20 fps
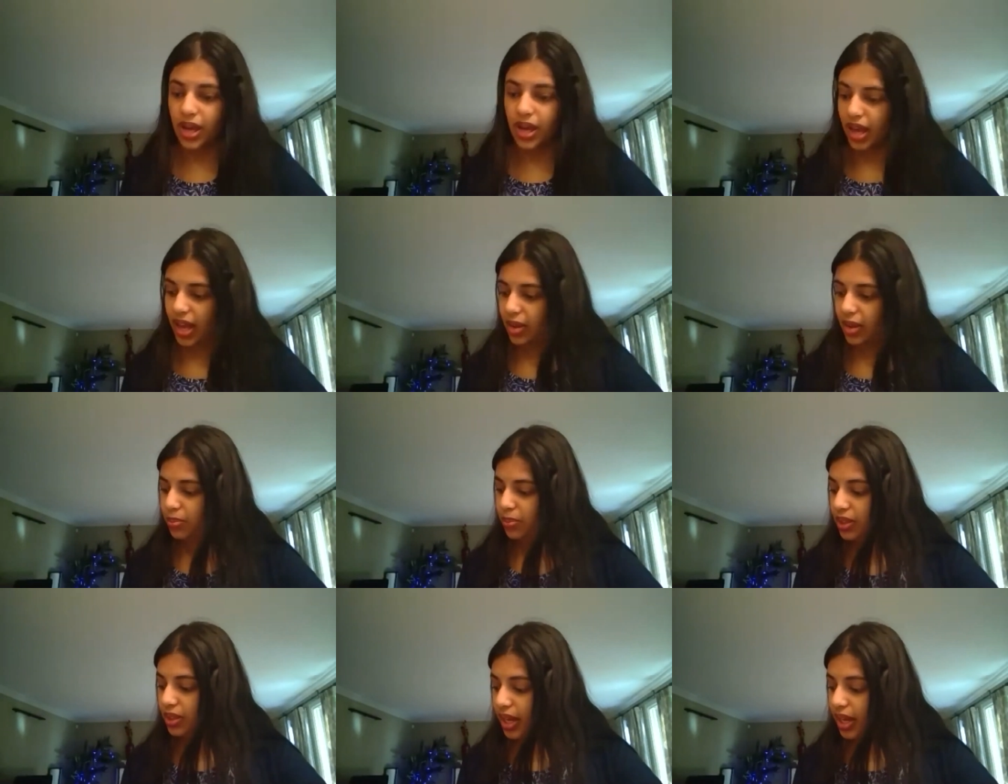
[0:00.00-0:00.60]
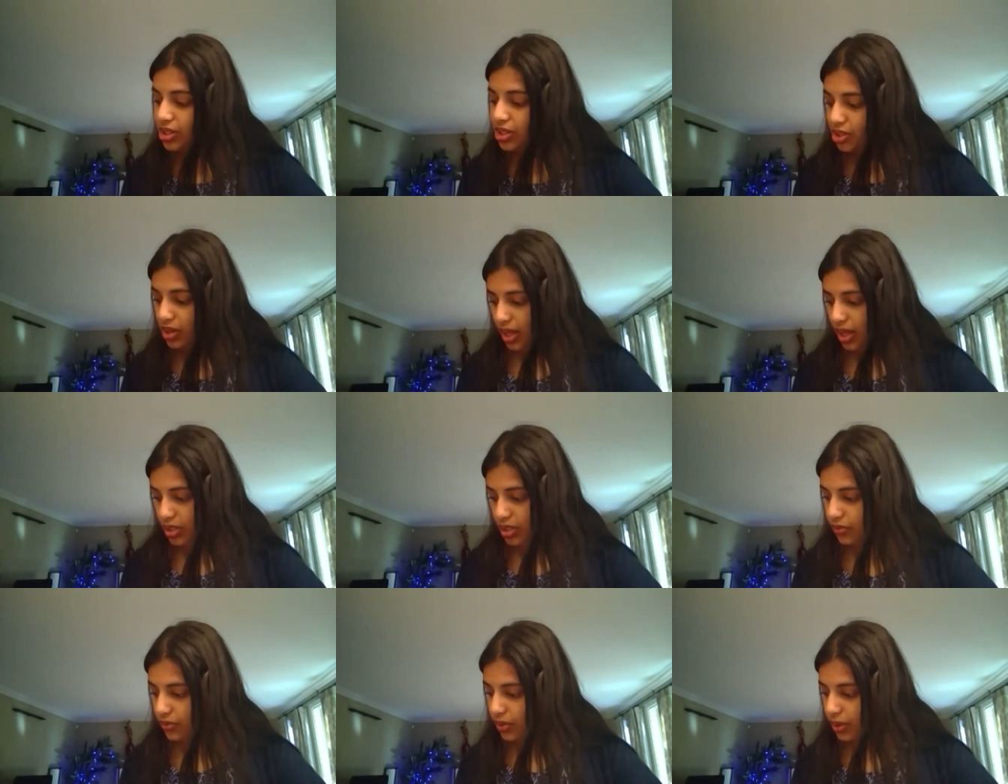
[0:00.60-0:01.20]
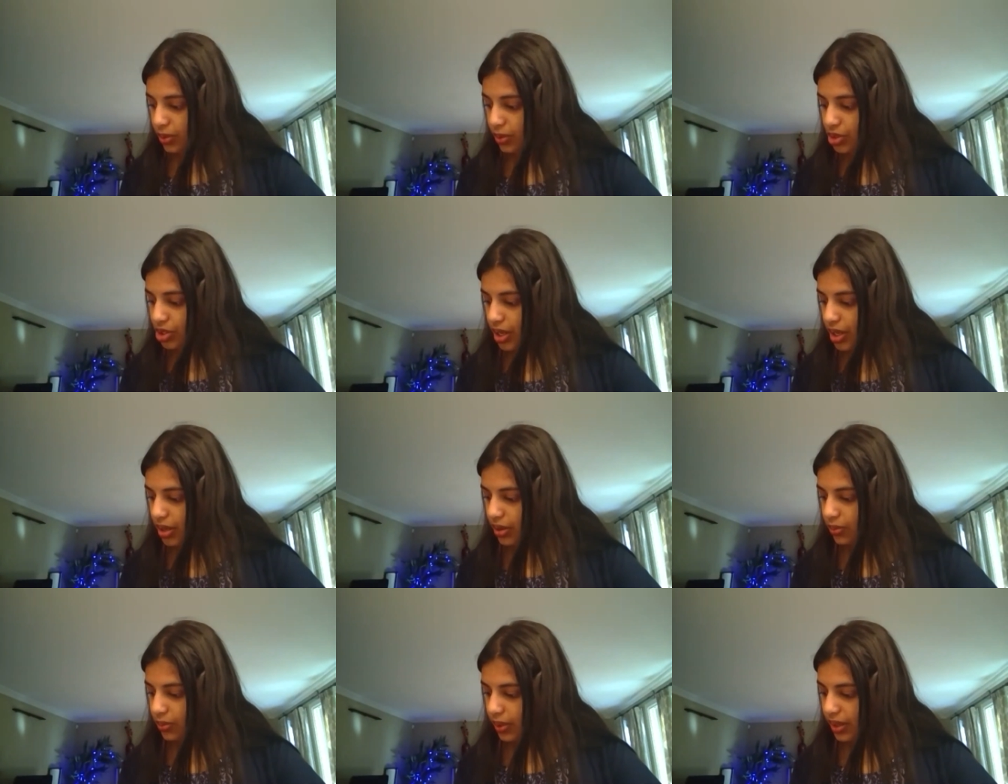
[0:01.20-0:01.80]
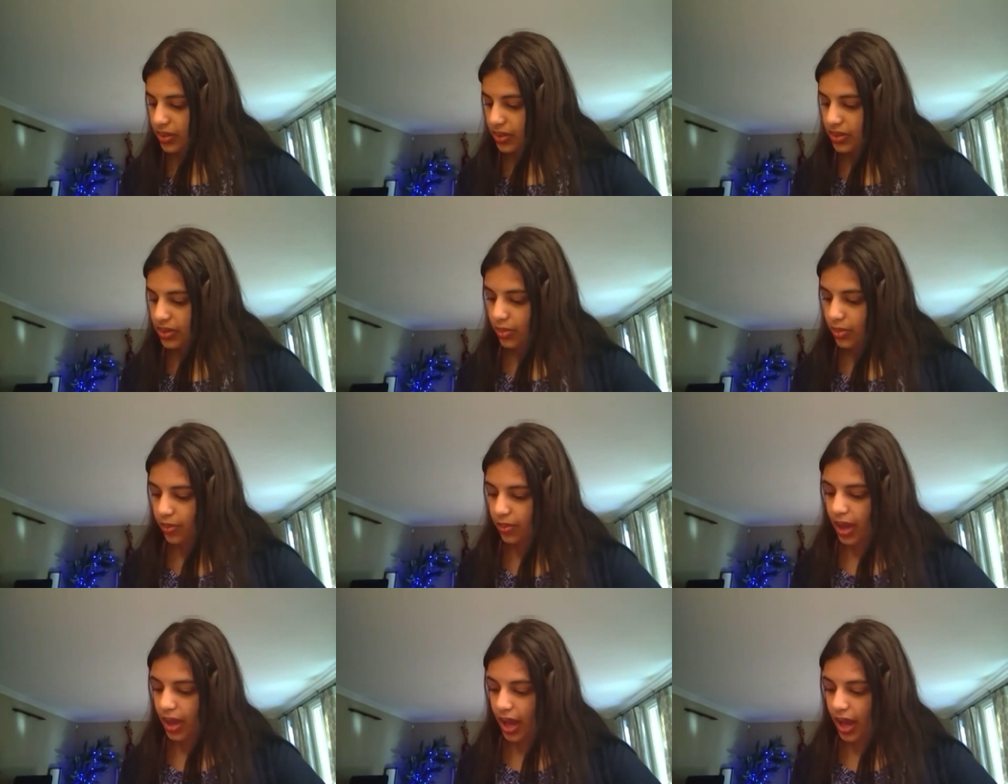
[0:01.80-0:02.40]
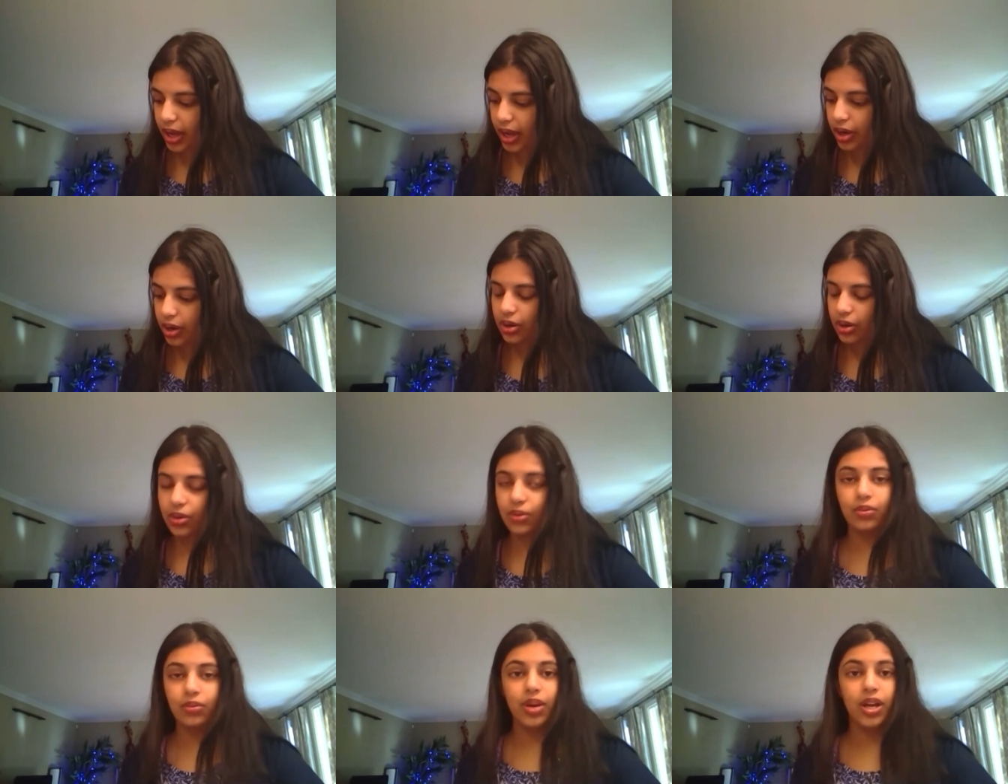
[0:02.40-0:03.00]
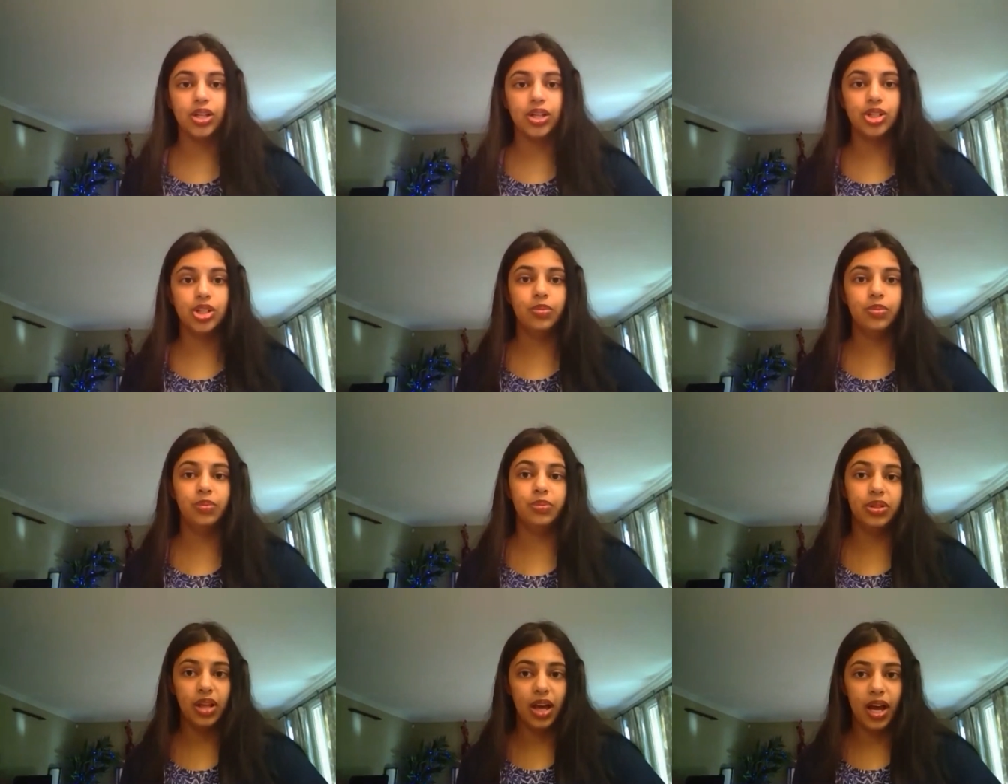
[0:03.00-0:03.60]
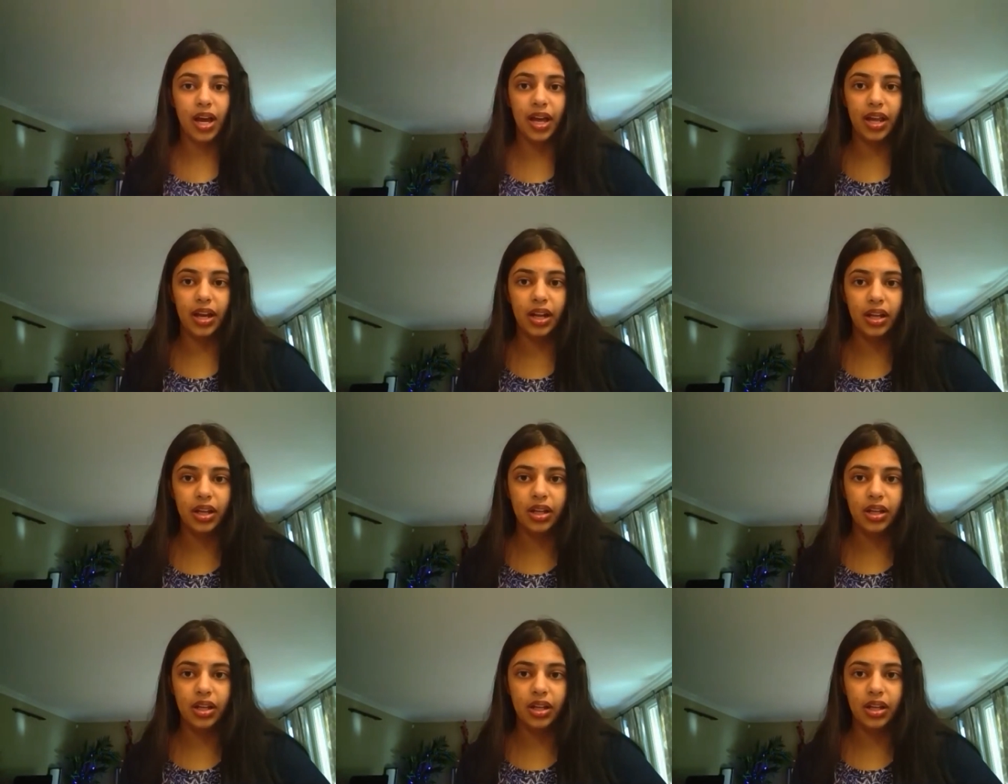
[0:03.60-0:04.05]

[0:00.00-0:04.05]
a blood transfusion with some iron-rich blood.